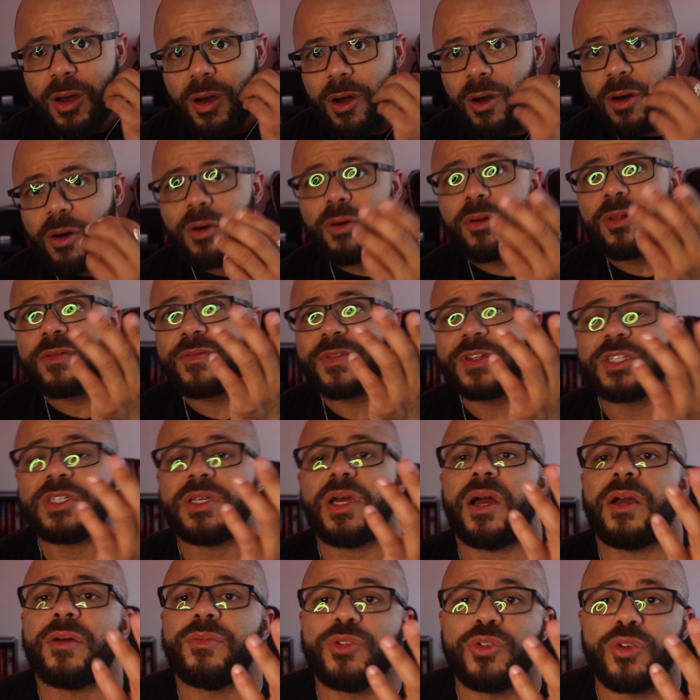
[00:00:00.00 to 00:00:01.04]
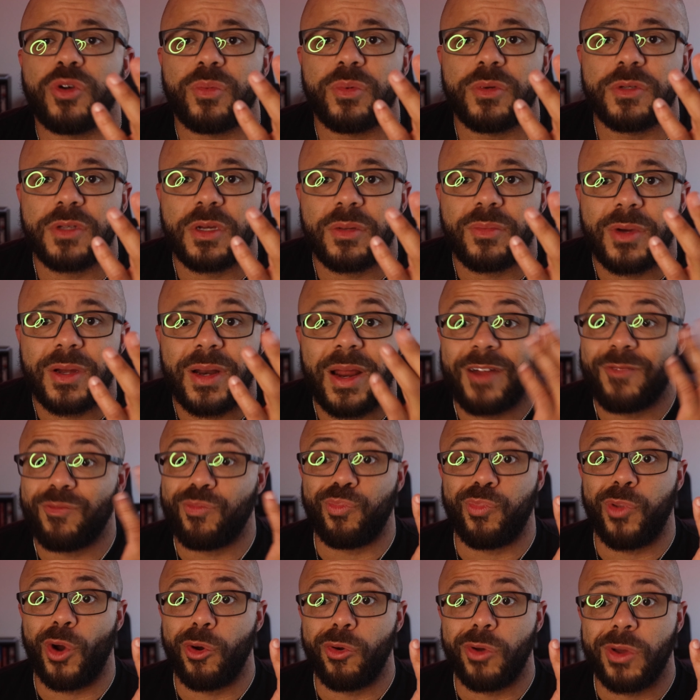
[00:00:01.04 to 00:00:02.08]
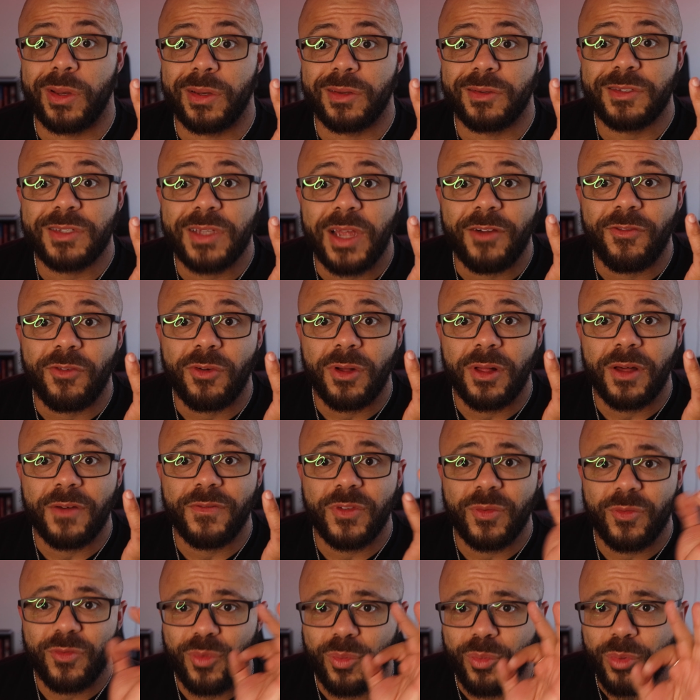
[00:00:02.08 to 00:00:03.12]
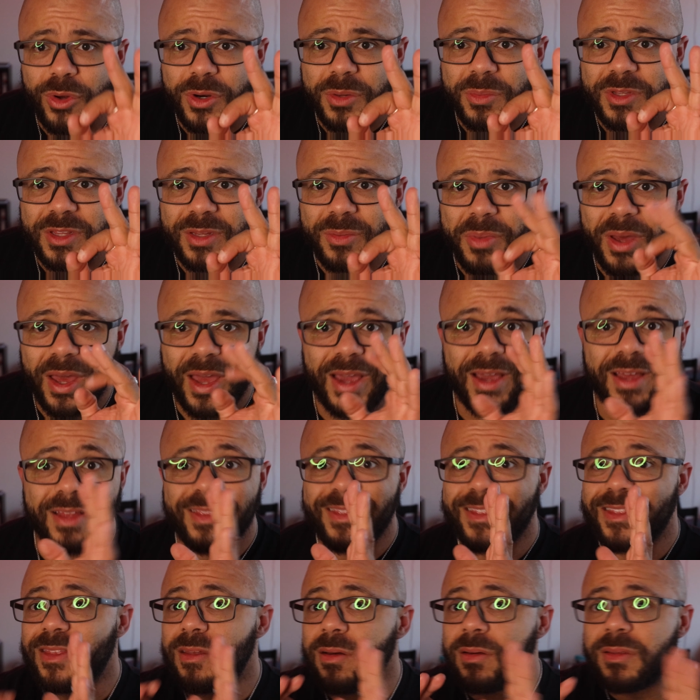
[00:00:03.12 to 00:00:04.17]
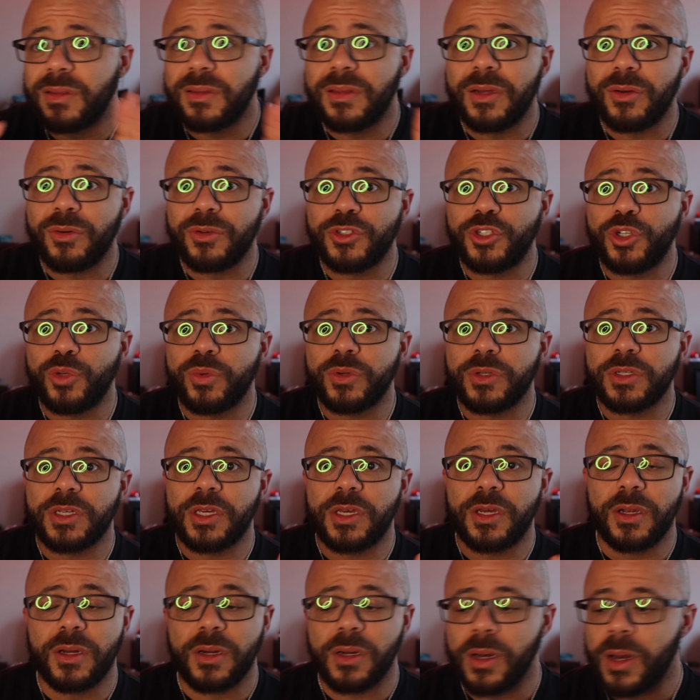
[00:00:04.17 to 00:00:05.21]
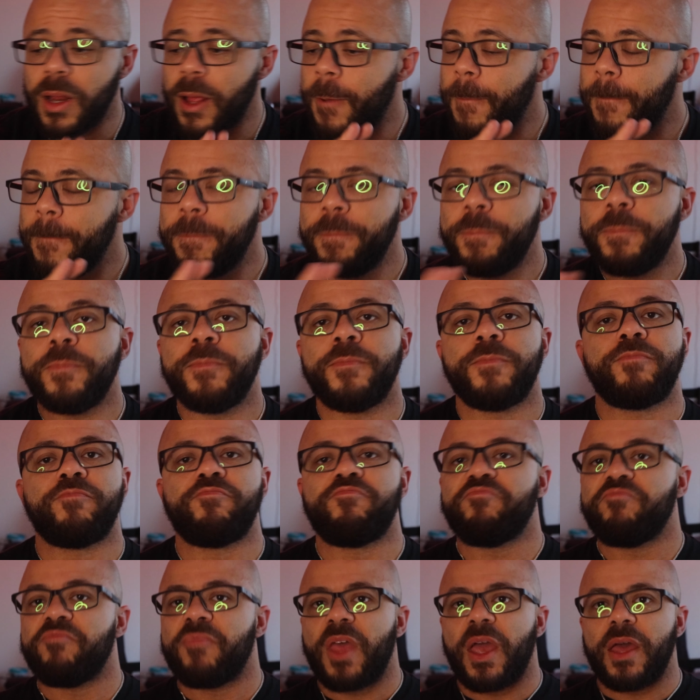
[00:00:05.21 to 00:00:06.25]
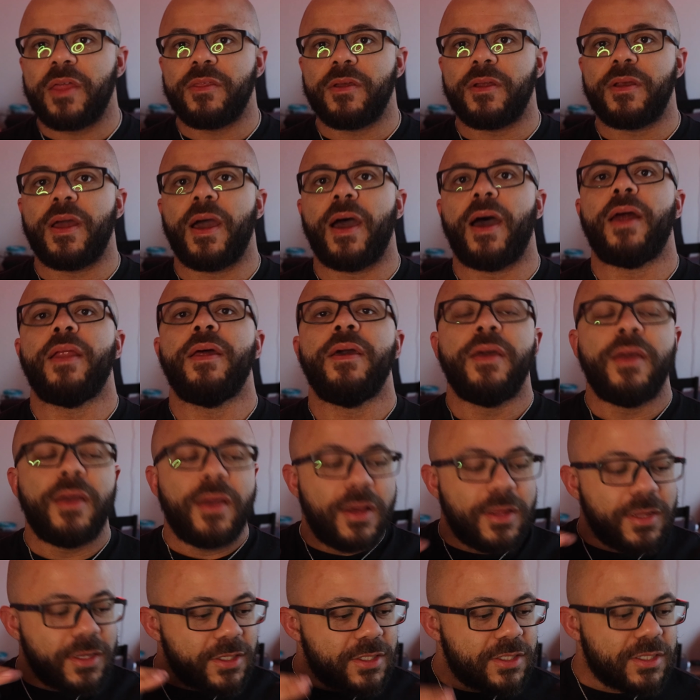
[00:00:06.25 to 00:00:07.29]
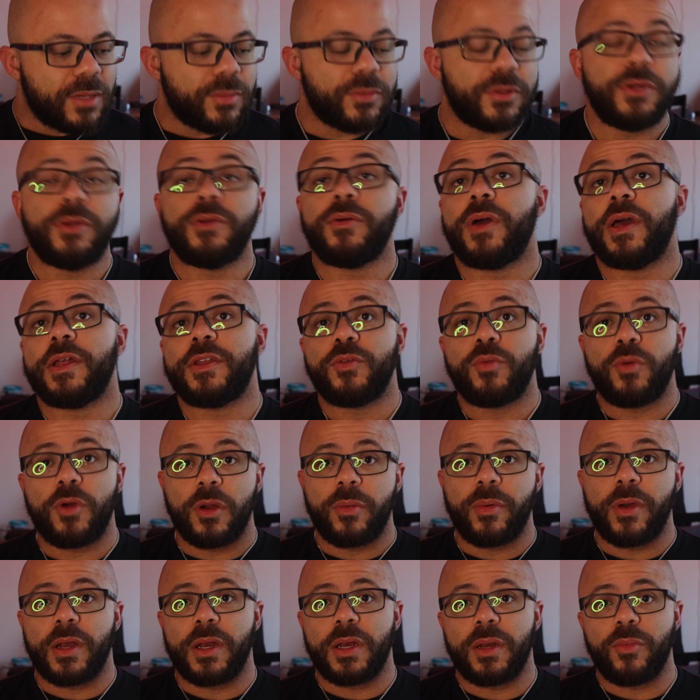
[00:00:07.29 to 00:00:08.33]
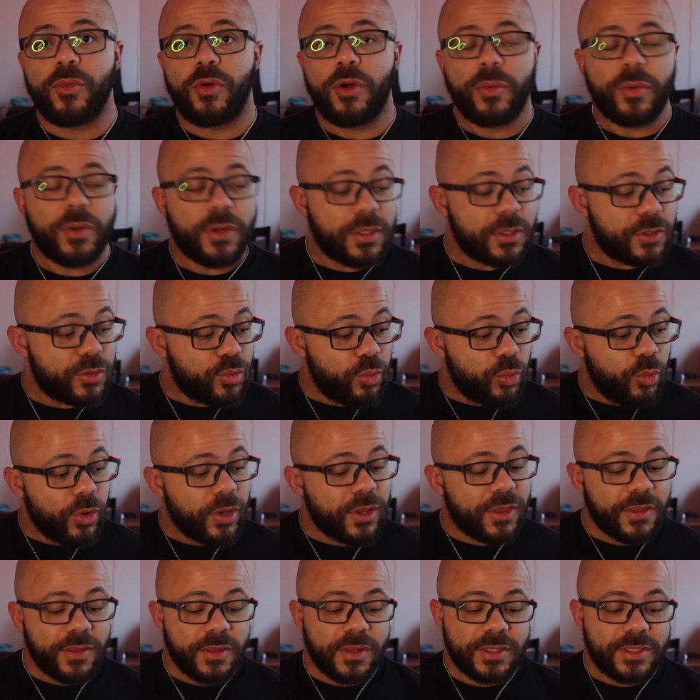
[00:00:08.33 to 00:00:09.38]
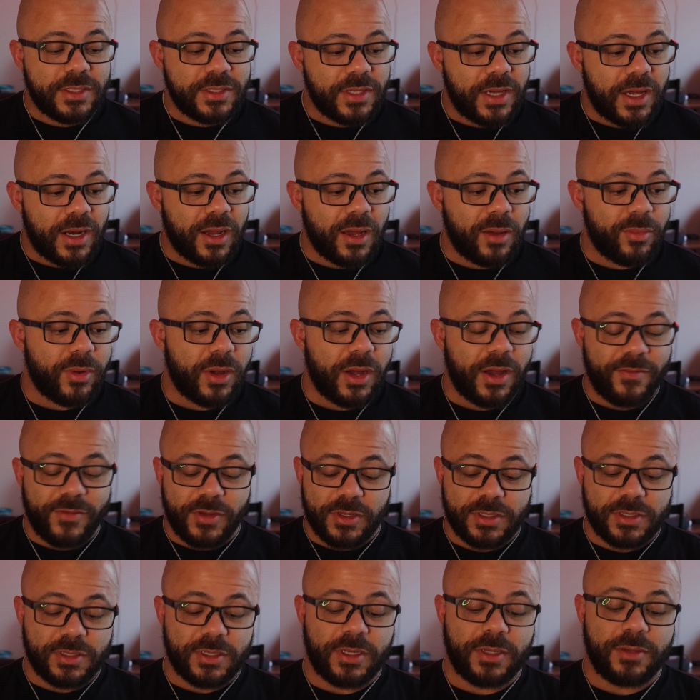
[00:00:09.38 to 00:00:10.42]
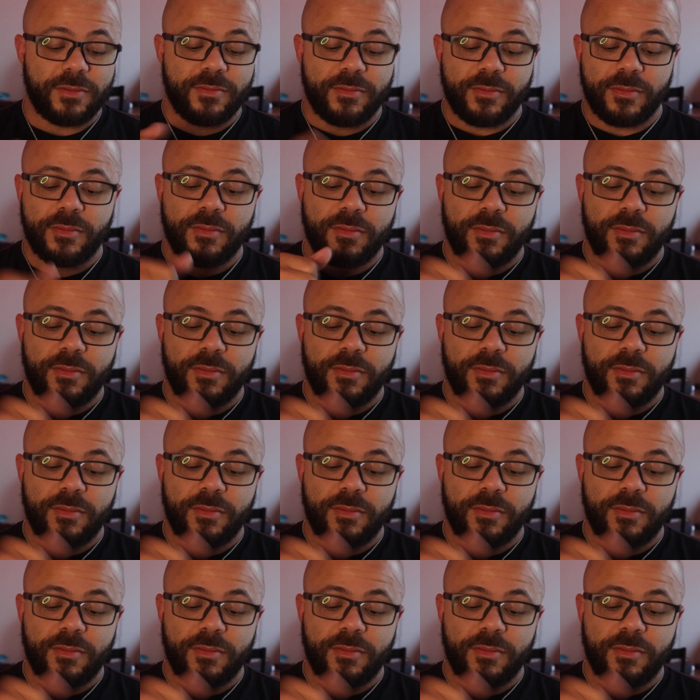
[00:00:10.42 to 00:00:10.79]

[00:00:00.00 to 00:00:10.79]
all of the shock absorbers on one, I've broken several of them from putting them in the bag and thought that they were super secure, and they're not. That's something you don't have to worry about anymore, because with this setup, obviously,